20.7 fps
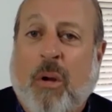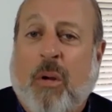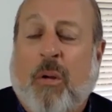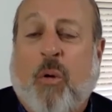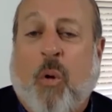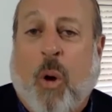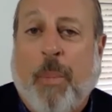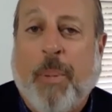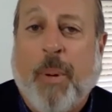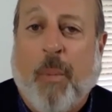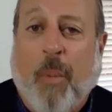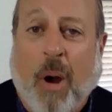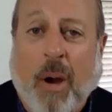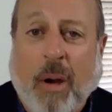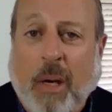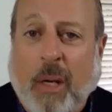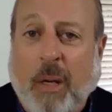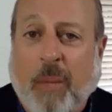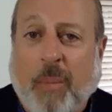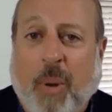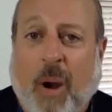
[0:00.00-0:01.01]
corporate
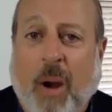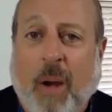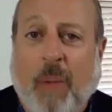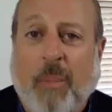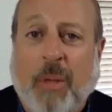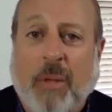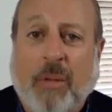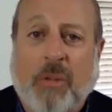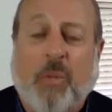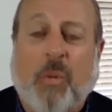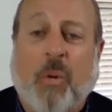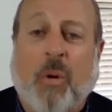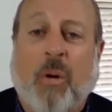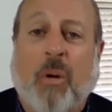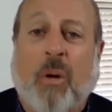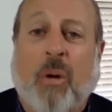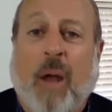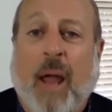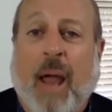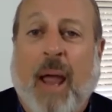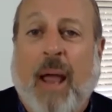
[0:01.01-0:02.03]
marketing departments
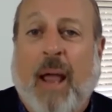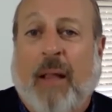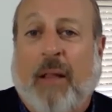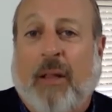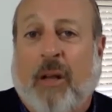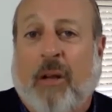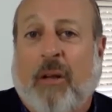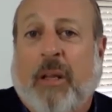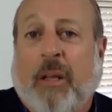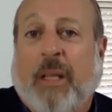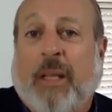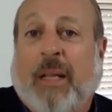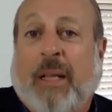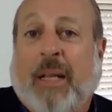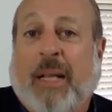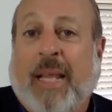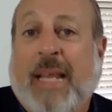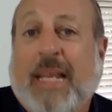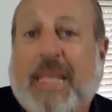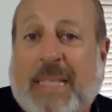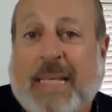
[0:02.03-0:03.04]
were literally
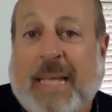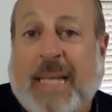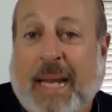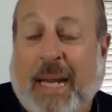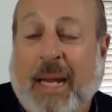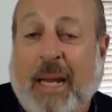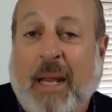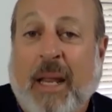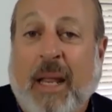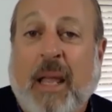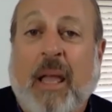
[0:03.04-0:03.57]
leasing